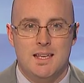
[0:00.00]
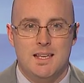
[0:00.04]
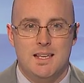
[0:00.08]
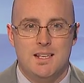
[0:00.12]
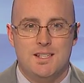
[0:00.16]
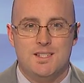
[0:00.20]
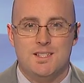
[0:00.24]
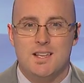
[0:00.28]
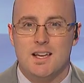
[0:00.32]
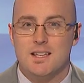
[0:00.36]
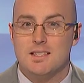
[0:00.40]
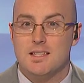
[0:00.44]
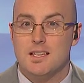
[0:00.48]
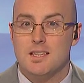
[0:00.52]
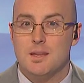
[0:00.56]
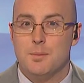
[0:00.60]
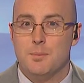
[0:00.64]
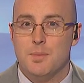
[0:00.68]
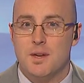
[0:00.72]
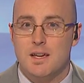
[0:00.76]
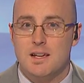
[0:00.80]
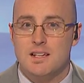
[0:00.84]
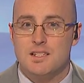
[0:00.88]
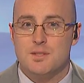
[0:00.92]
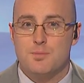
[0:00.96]
He said that the
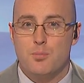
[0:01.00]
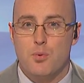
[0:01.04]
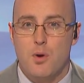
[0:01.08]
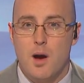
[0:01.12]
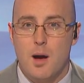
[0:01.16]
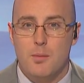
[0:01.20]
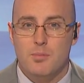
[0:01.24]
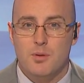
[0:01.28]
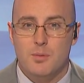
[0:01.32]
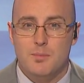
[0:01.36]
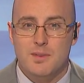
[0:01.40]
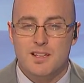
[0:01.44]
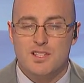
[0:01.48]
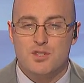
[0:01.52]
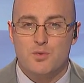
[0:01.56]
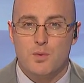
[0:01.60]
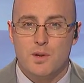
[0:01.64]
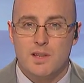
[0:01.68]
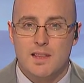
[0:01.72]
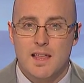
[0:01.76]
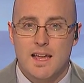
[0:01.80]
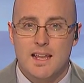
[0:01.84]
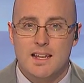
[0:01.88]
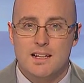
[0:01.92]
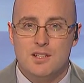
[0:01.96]
biggest problem is
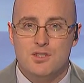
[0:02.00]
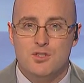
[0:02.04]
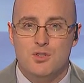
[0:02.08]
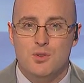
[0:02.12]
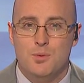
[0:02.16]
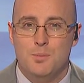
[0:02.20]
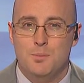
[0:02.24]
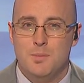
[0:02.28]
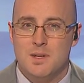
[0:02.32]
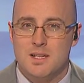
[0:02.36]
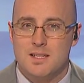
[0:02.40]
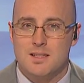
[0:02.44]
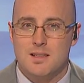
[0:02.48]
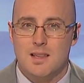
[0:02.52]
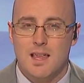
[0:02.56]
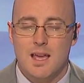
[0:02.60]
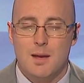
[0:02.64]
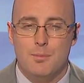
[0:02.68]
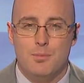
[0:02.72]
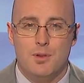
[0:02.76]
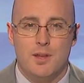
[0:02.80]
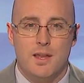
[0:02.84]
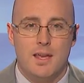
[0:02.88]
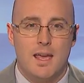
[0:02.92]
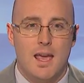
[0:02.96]
related to
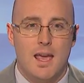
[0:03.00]
mislabeling